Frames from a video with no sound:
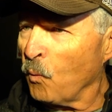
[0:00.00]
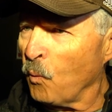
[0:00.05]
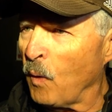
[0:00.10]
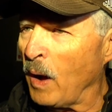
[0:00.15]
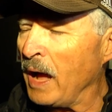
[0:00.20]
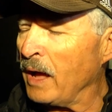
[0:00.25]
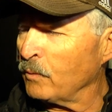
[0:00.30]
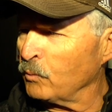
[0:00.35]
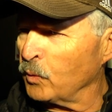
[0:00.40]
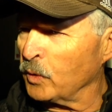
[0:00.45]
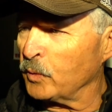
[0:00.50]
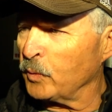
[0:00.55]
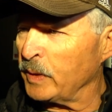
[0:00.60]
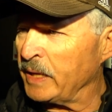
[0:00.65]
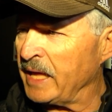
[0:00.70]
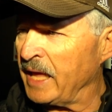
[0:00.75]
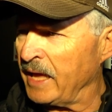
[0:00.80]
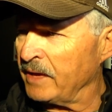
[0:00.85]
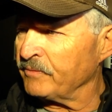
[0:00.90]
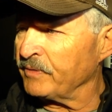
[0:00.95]
Why would
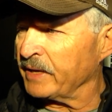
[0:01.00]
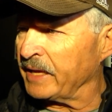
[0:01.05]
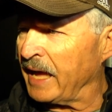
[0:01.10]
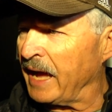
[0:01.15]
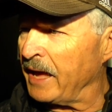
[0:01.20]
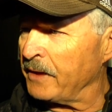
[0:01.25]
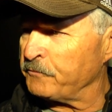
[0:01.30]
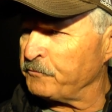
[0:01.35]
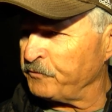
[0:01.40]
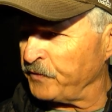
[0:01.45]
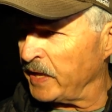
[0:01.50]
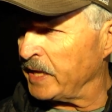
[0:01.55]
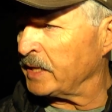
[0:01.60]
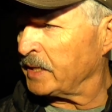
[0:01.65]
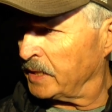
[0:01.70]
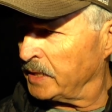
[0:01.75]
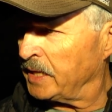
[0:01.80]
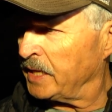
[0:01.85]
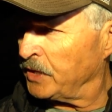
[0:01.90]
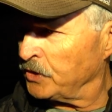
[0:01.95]
we have a guy
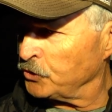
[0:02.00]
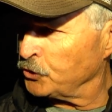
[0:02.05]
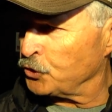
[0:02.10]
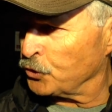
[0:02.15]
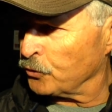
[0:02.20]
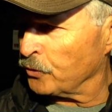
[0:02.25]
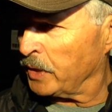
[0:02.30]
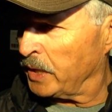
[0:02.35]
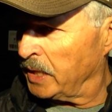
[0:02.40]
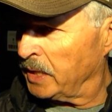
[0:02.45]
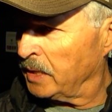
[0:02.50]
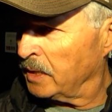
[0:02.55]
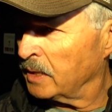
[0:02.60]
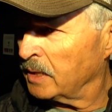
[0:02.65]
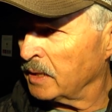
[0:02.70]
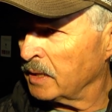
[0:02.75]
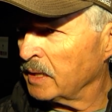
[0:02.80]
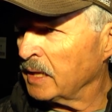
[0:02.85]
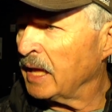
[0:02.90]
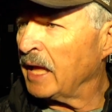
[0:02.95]
fake an injury
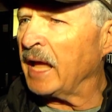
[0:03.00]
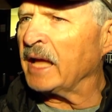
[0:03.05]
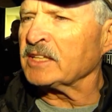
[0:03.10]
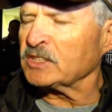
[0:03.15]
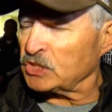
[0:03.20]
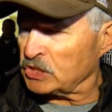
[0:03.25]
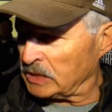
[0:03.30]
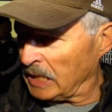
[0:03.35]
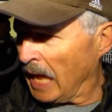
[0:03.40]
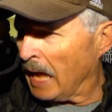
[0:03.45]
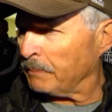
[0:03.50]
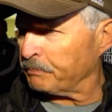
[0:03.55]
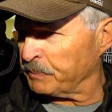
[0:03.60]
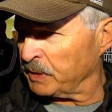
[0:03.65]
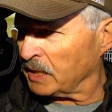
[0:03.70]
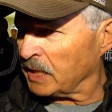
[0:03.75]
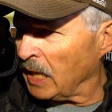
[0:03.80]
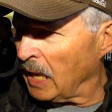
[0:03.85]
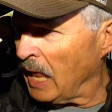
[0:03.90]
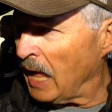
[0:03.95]
and stop
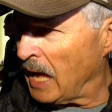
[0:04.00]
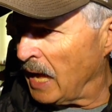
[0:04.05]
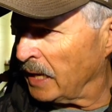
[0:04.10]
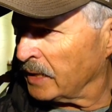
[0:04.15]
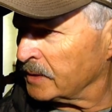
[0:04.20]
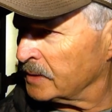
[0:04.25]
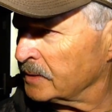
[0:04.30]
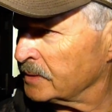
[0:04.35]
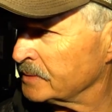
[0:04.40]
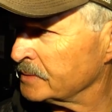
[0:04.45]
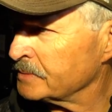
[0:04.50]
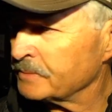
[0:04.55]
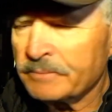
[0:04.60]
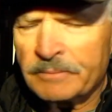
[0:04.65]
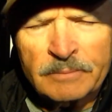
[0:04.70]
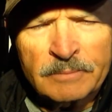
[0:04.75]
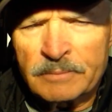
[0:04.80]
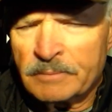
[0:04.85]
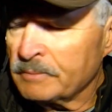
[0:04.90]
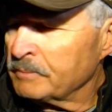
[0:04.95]
the clock?
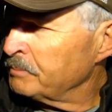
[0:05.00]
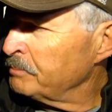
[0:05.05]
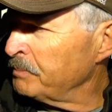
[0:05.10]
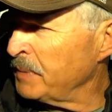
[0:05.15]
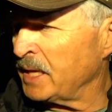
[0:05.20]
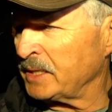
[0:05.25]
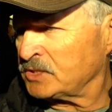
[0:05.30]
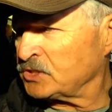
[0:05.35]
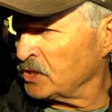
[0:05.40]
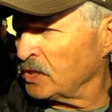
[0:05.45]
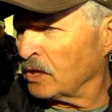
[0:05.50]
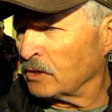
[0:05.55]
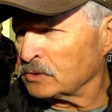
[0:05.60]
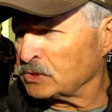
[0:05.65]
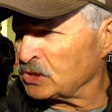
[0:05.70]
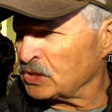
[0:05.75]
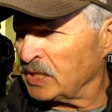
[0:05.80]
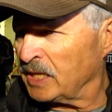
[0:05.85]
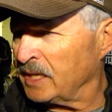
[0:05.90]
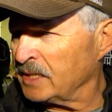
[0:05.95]
Mm-hmm. Makes no
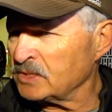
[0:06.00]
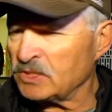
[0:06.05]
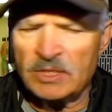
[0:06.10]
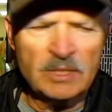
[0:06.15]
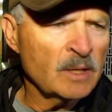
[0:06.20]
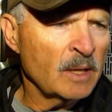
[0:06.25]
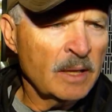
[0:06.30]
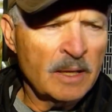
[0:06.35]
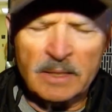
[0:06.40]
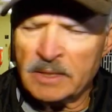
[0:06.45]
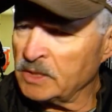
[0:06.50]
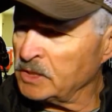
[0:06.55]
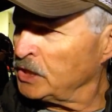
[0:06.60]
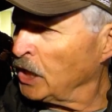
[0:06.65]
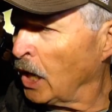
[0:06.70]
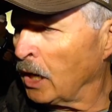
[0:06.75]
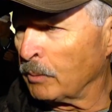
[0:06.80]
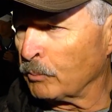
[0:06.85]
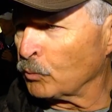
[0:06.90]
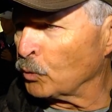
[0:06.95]
sense.
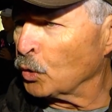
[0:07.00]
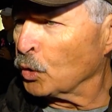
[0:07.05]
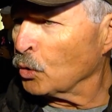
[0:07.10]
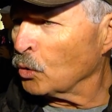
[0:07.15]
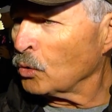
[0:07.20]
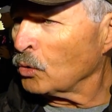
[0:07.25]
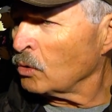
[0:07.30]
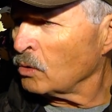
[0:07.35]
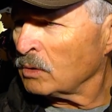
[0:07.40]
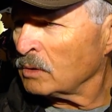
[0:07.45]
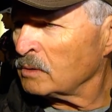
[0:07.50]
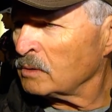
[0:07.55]
Dumb rule.